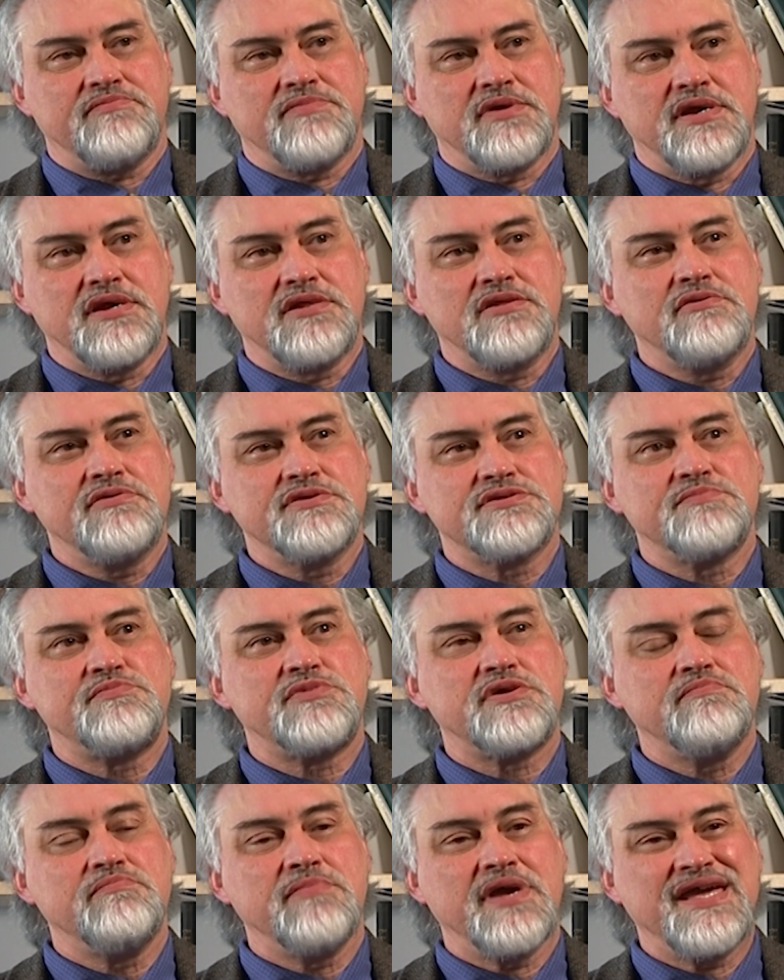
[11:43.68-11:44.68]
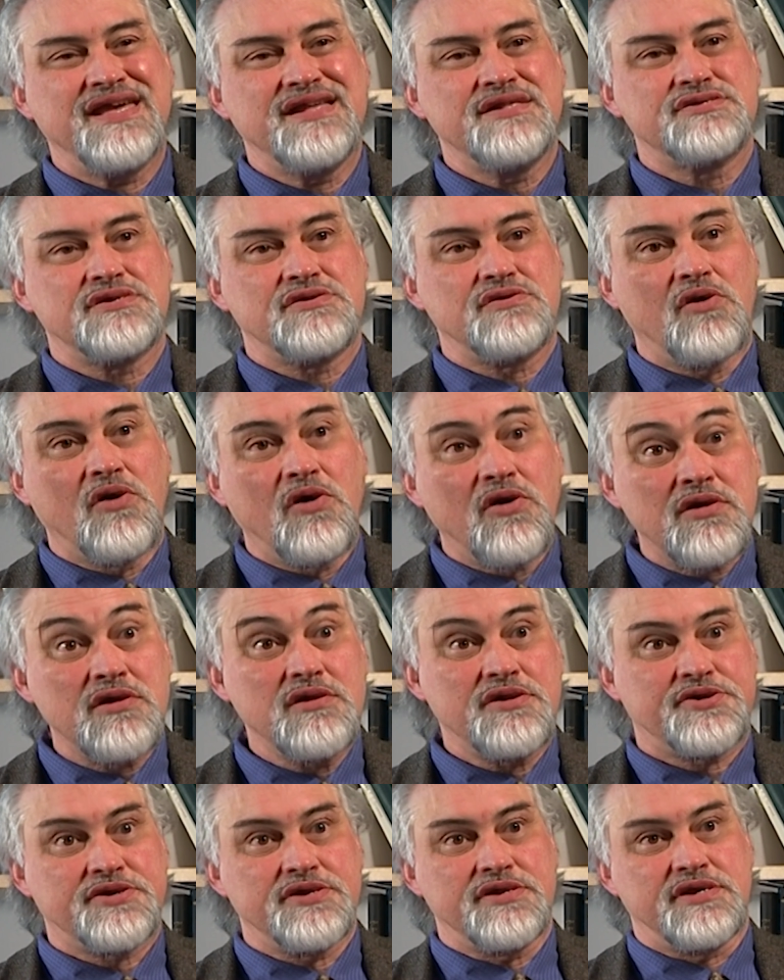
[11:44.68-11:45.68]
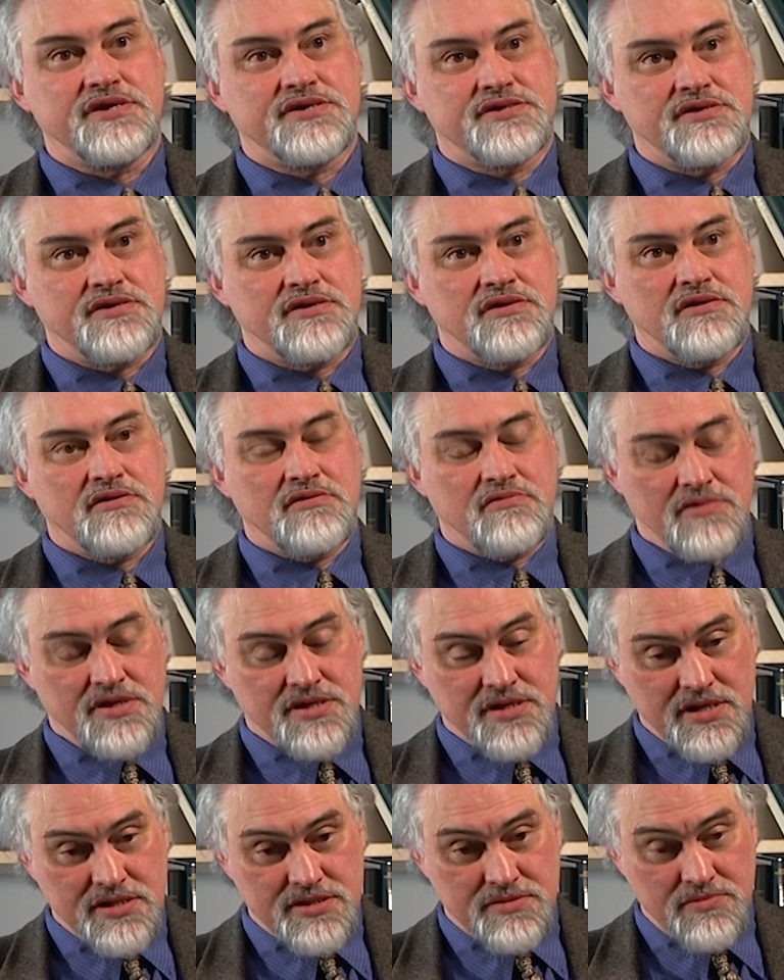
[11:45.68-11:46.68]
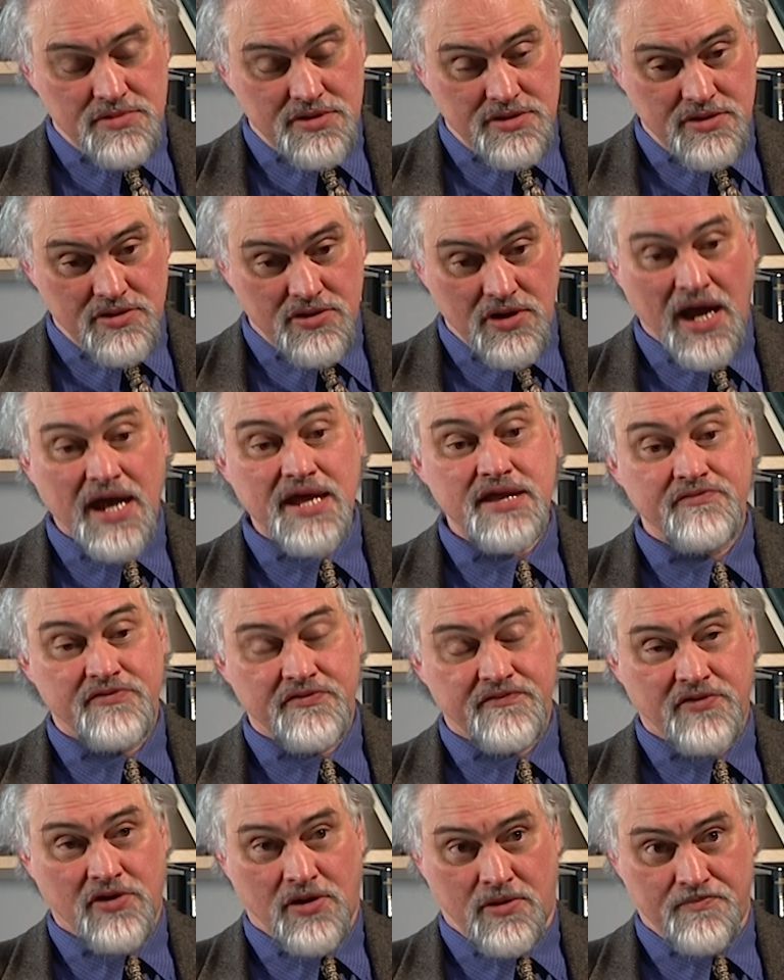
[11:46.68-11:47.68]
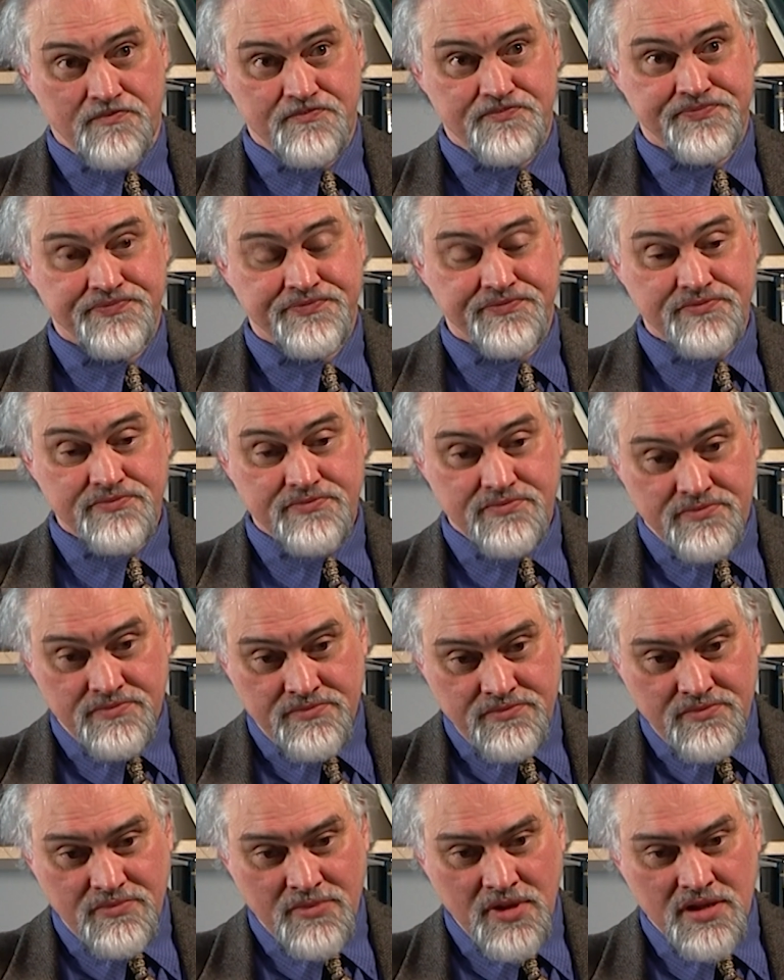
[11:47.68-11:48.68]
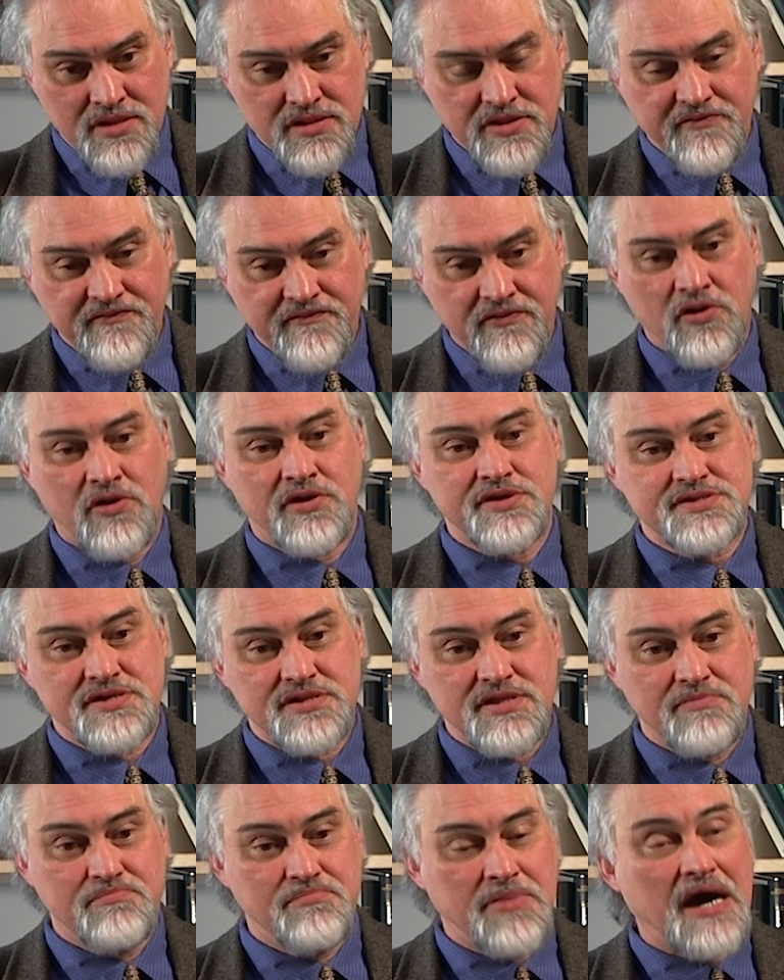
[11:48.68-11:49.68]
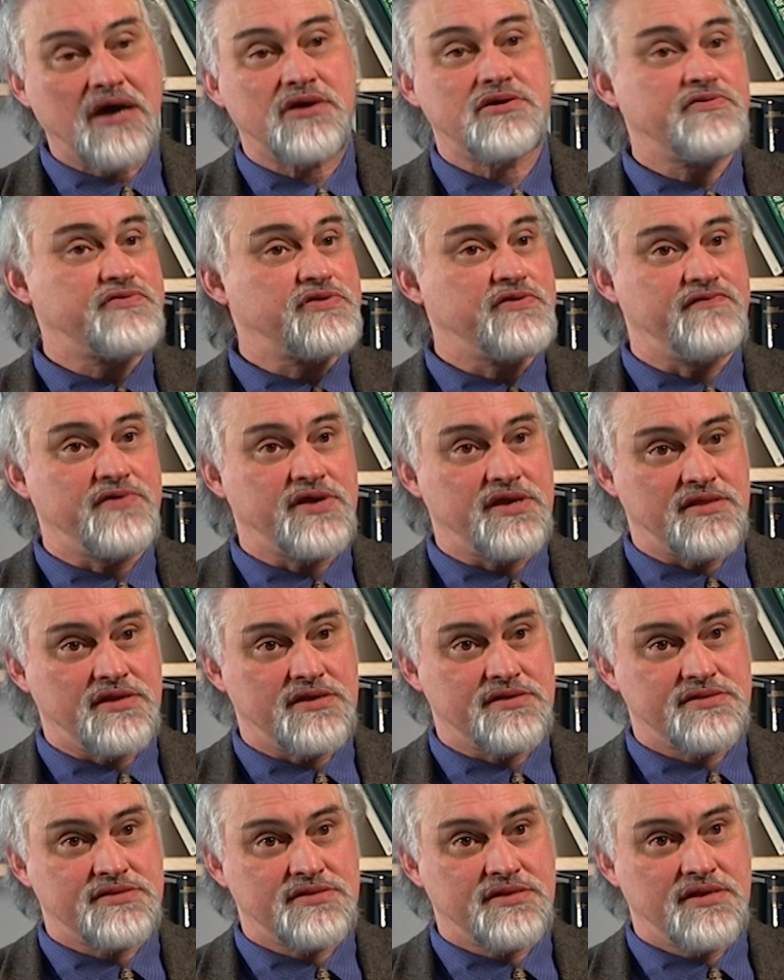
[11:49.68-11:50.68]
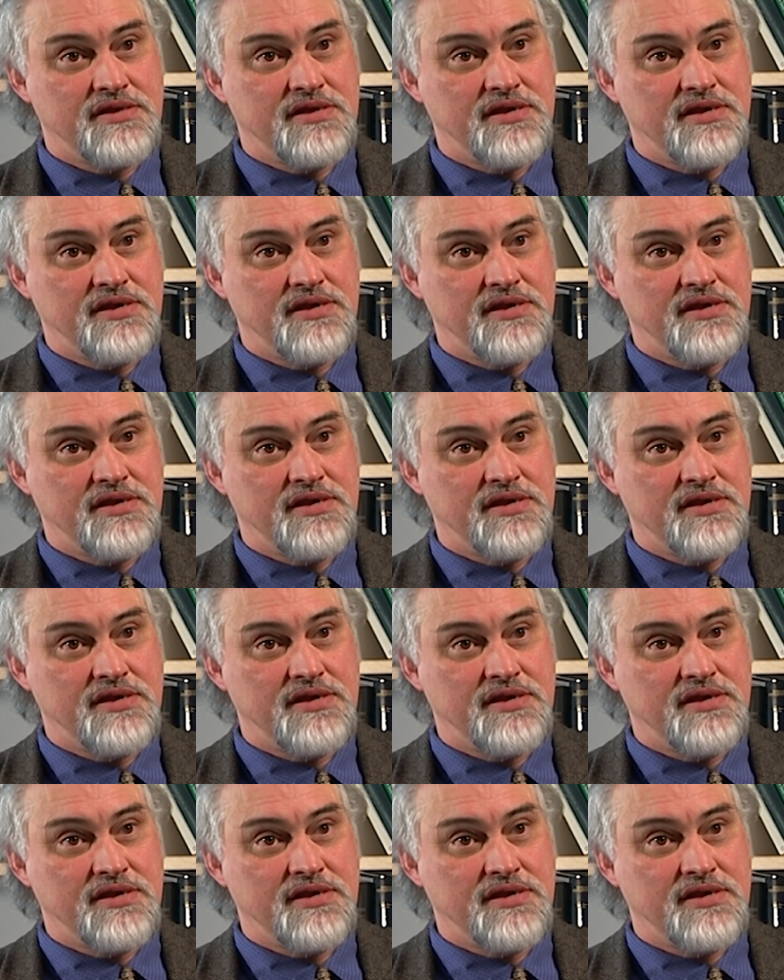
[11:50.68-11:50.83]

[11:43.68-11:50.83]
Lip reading: Hinduism remains an oral tradition which has derived from the force and the power of the Vedas.